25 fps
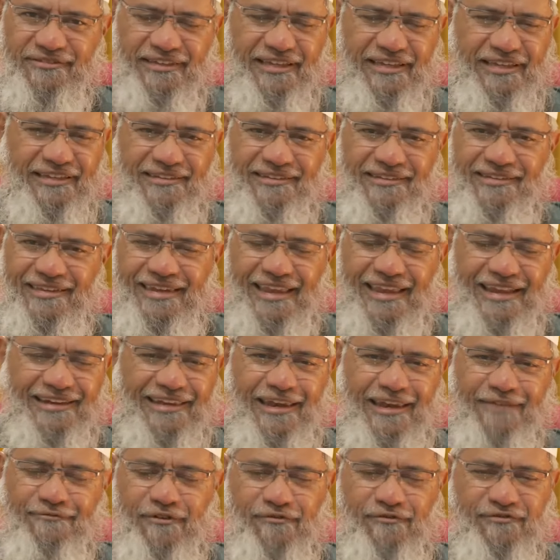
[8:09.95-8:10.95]
in the next
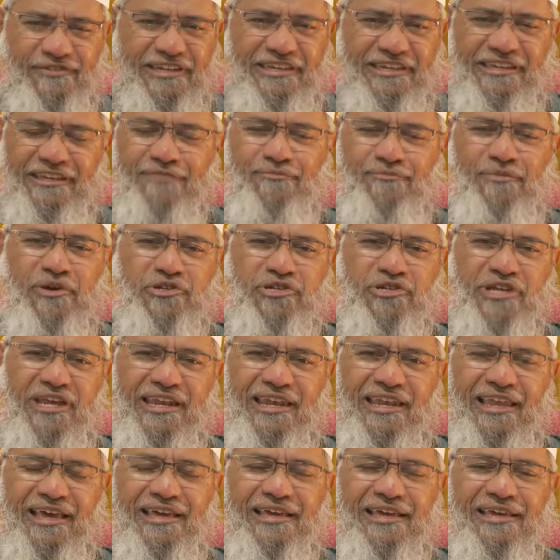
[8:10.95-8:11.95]
10-15 years,
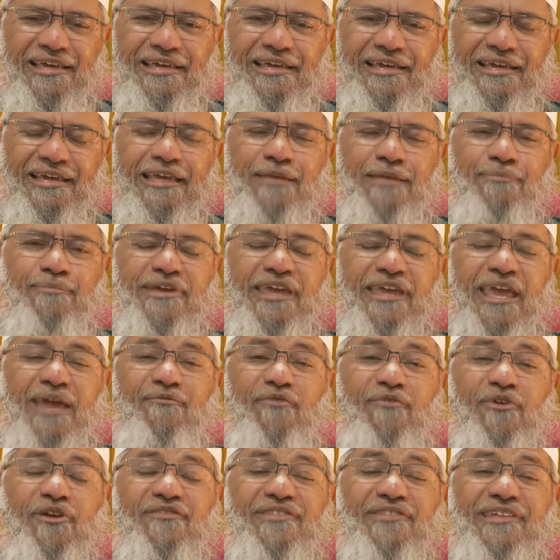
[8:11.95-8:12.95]
mashallah, it became
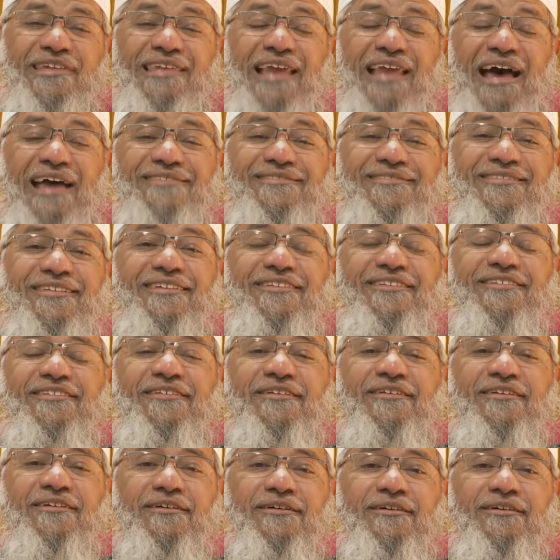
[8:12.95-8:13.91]
one of the largest